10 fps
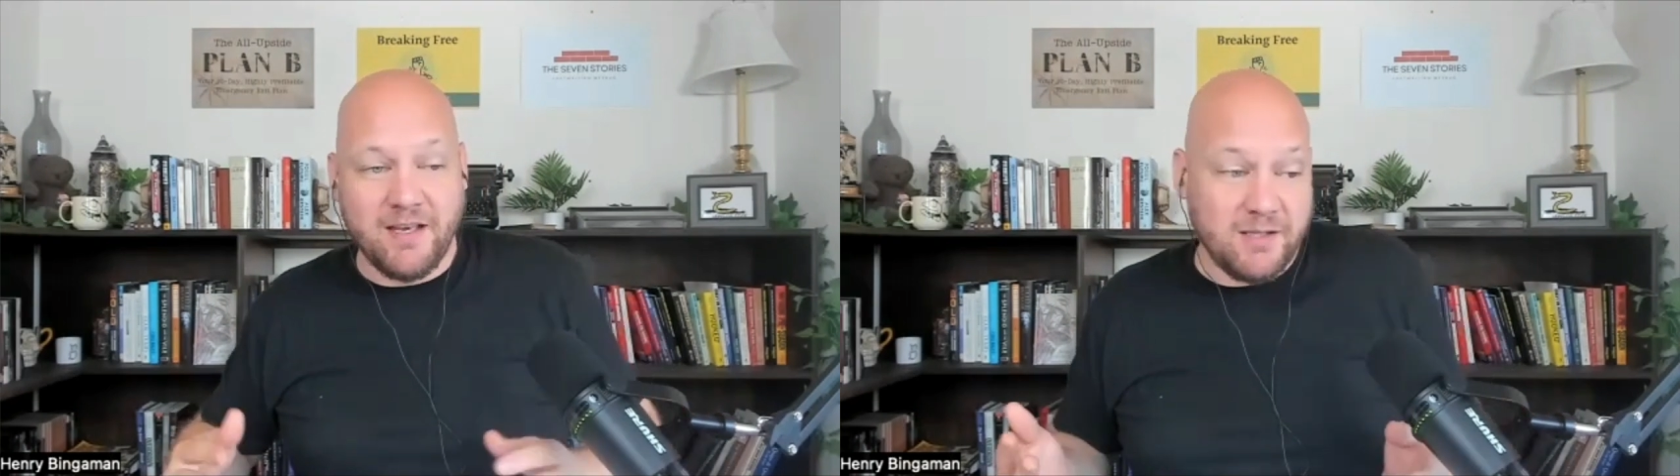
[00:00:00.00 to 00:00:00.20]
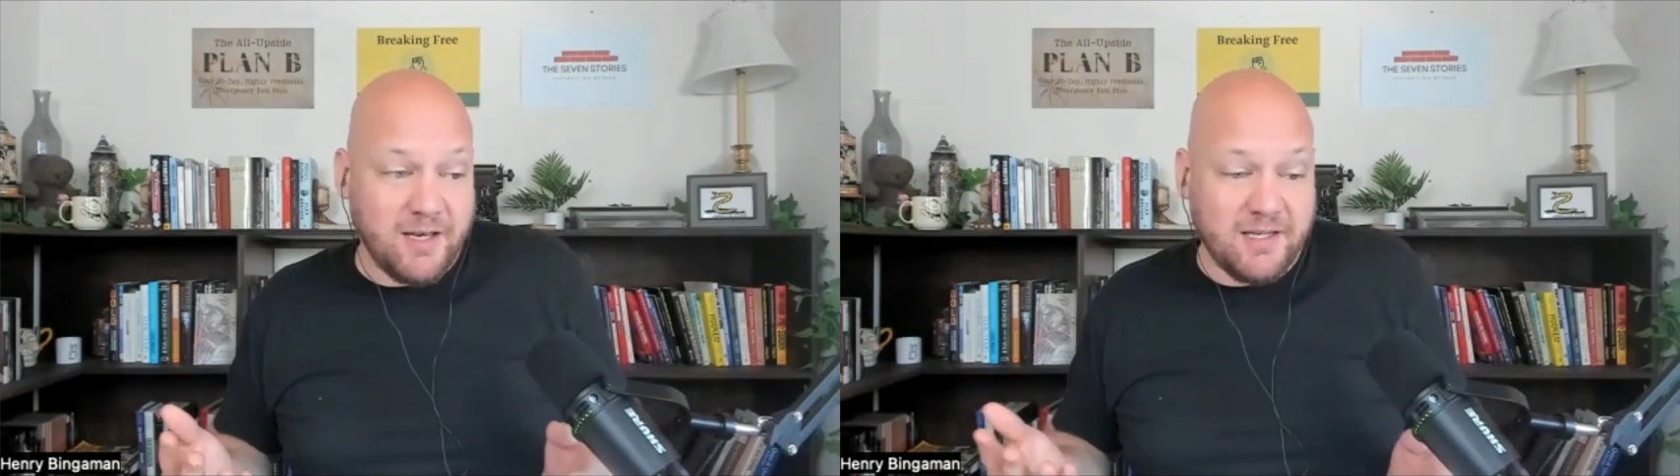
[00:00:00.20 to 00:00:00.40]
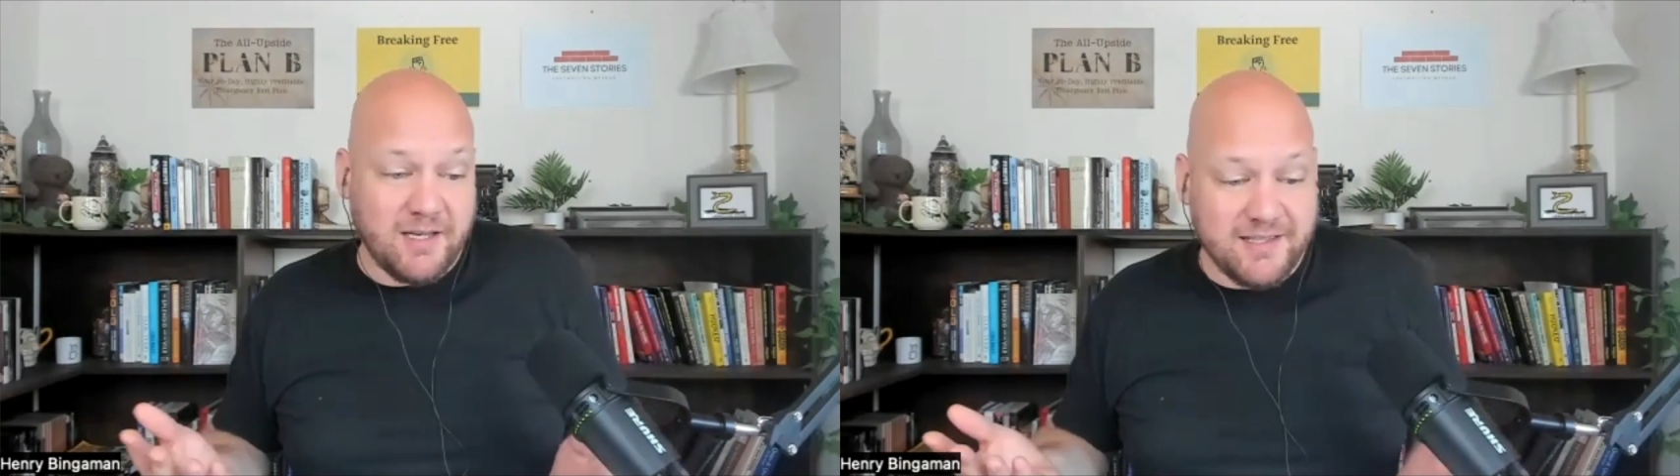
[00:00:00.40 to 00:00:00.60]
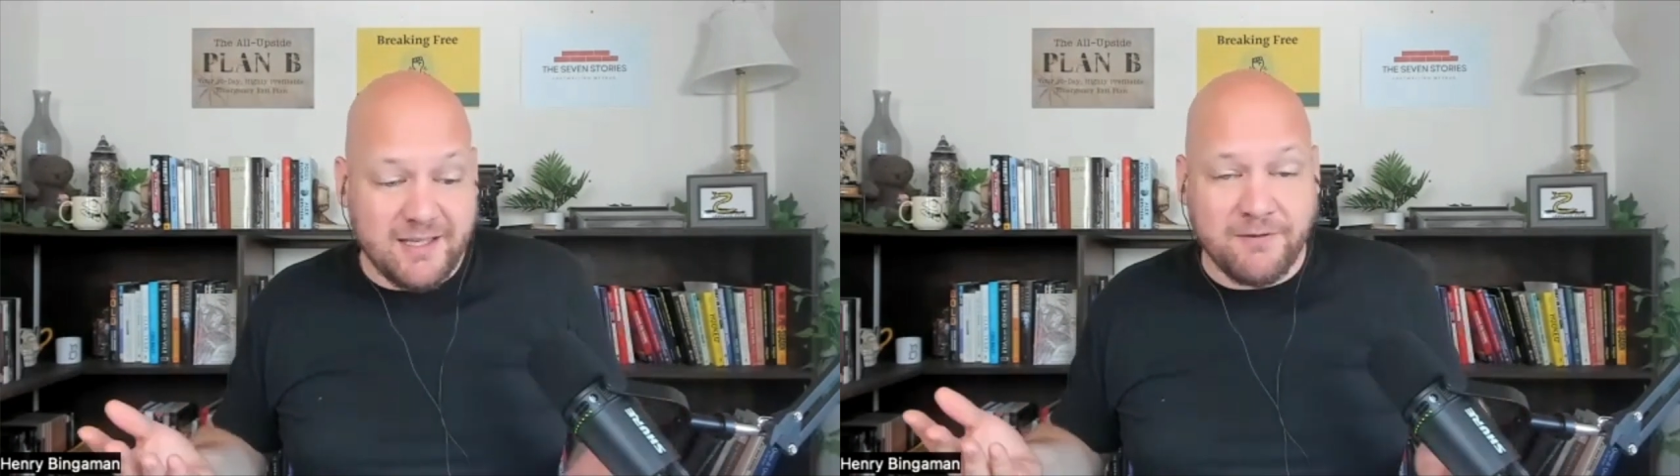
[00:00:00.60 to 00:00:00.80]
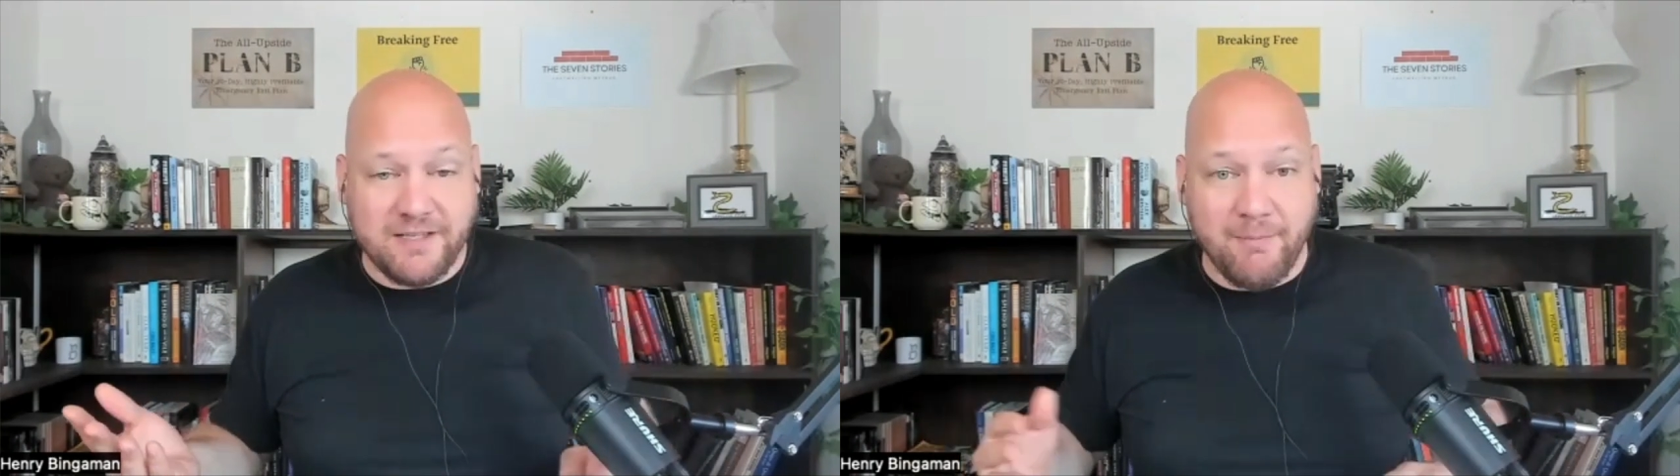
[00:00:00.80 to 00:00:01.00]
So it's
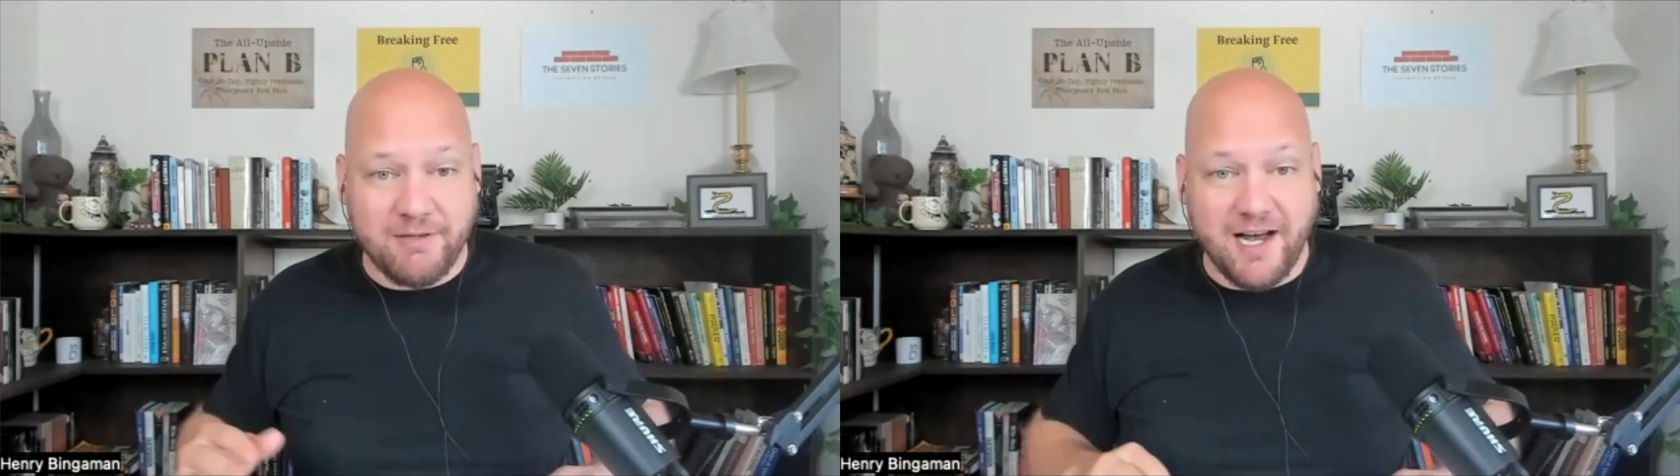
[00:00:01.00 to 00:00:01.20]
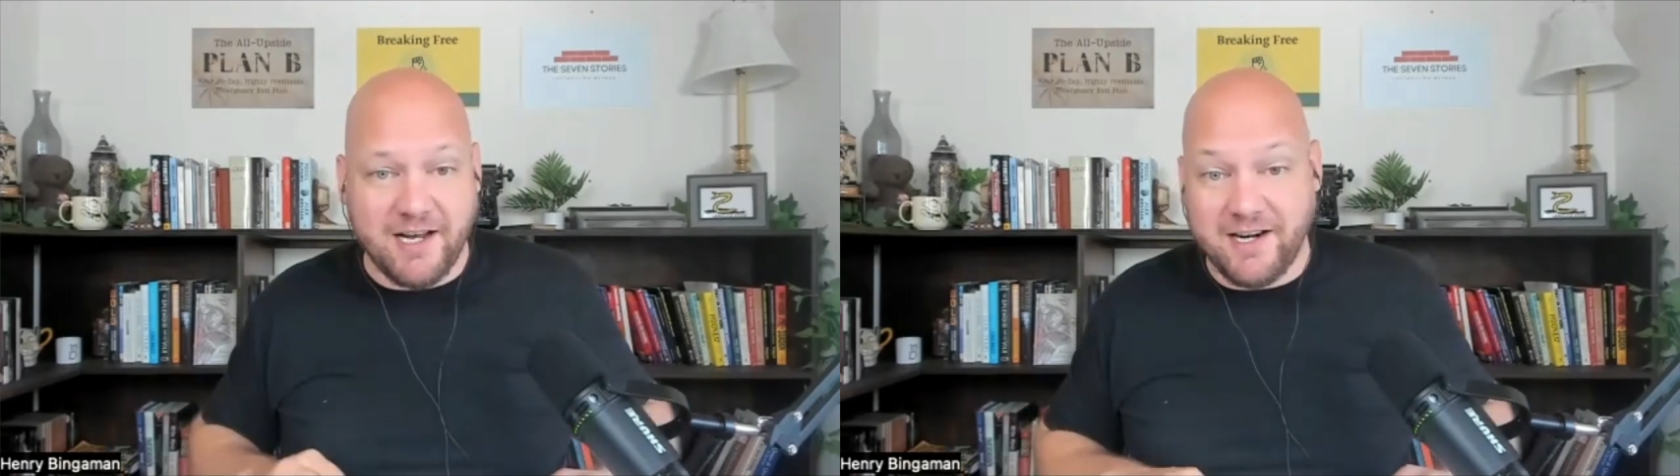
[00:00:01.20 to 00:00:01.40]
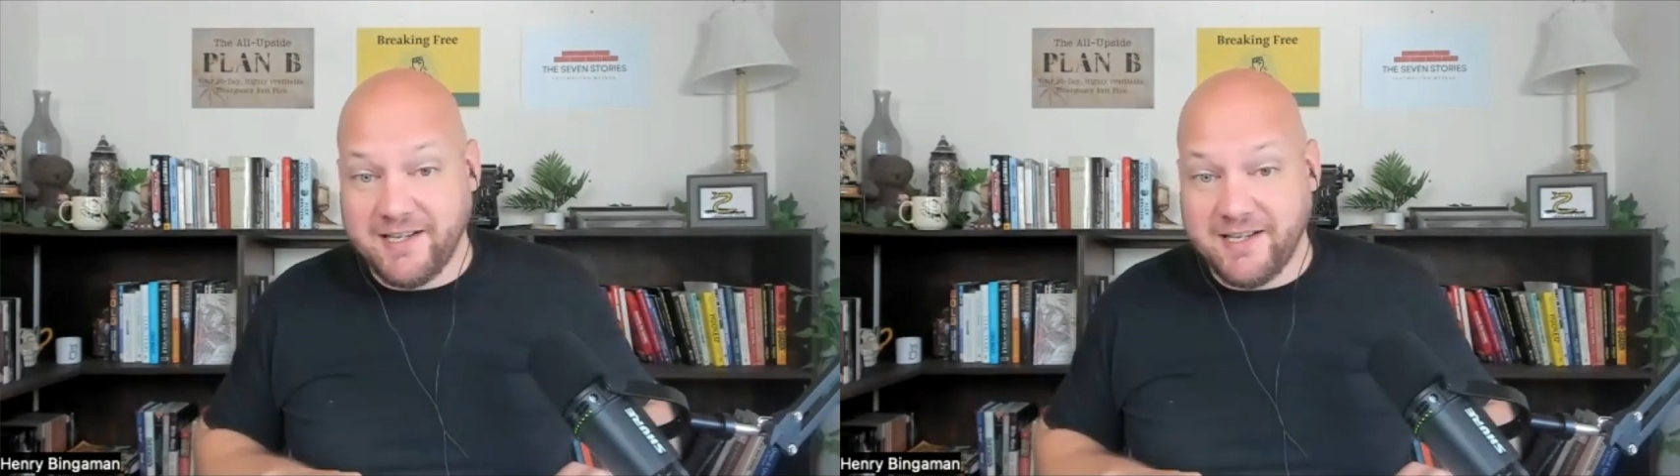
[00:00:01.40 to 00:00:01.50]
self sabotage,